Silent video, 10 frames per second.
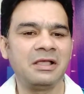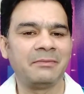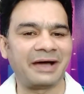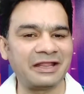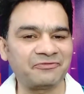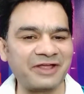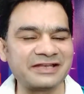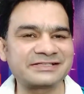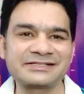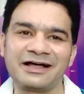My dear
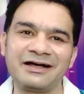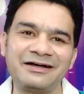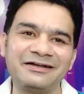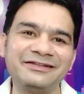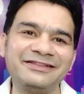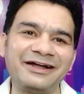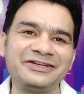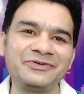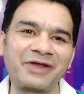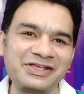friends, the
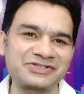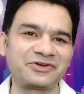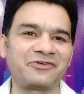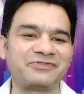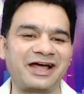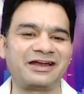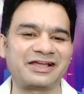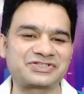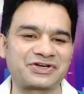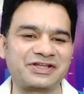duration of that
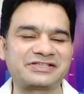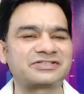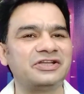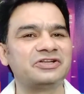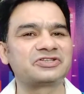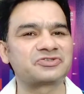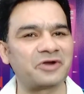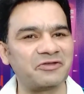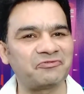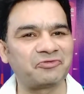lecture is
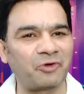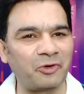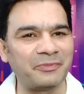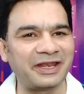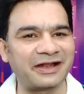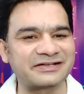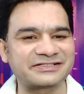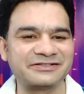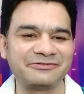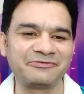24
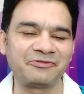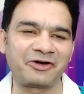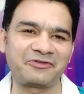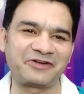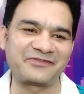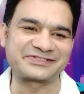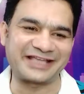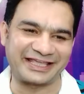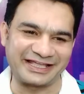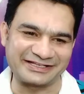minutes 45
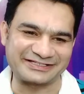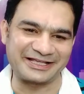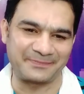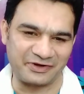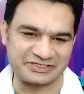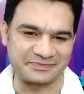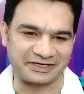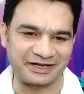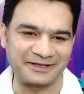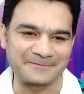seconds
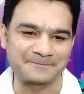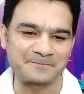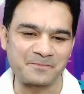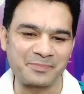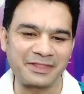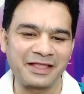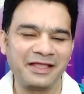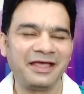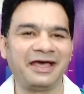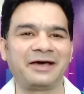approximately.
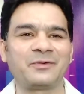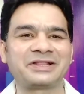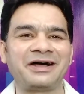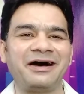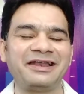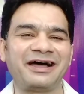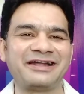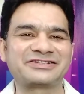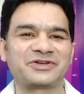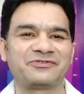And what are the
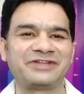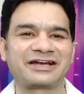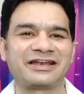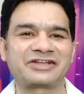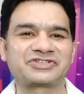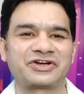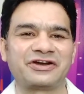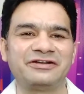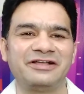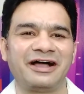highlights of that
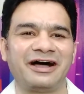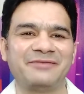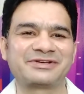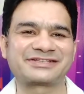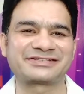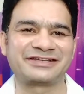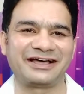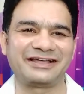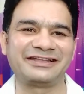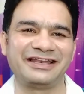lecture? I must
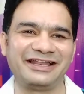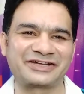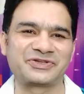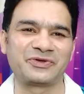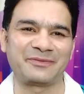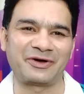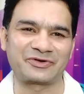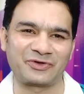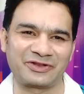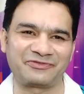let you know
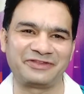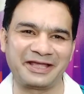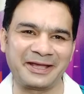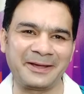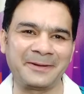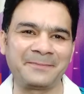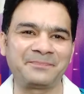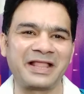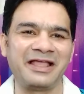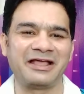about all of them.
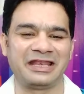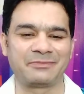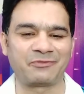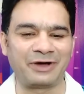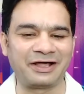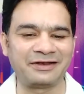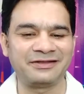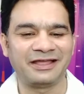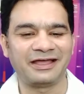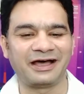Number
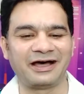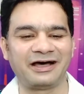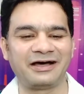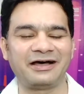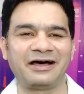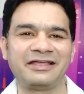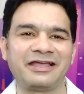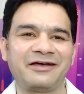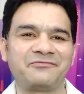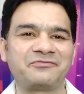1, I
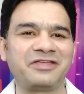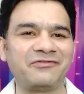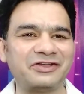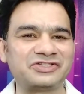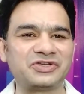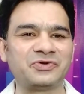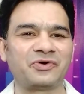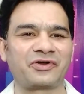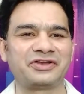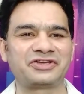have given you
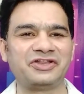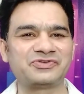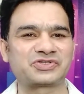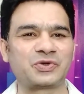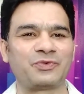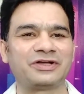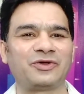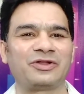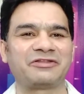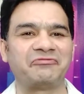or introduced you with
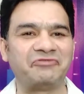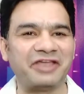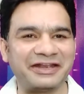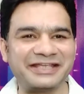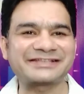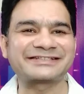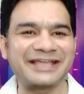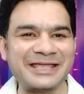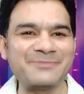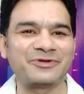all the various
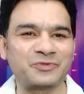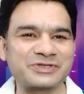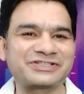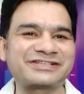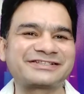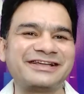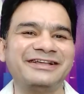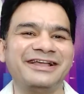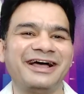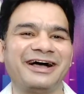names with which this
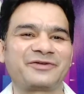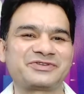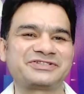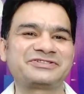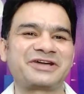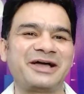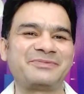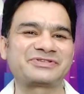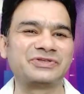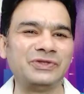question type
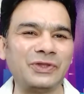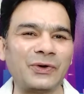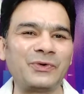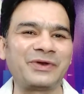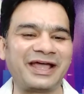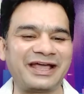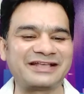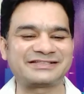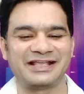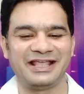is known
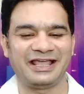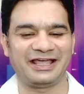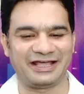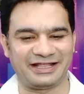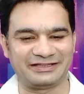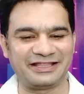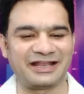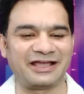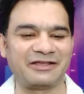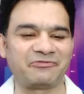as. And then
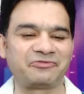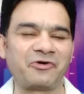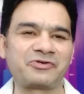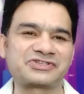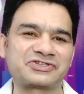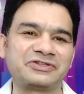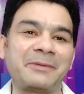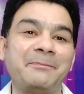I have focused on the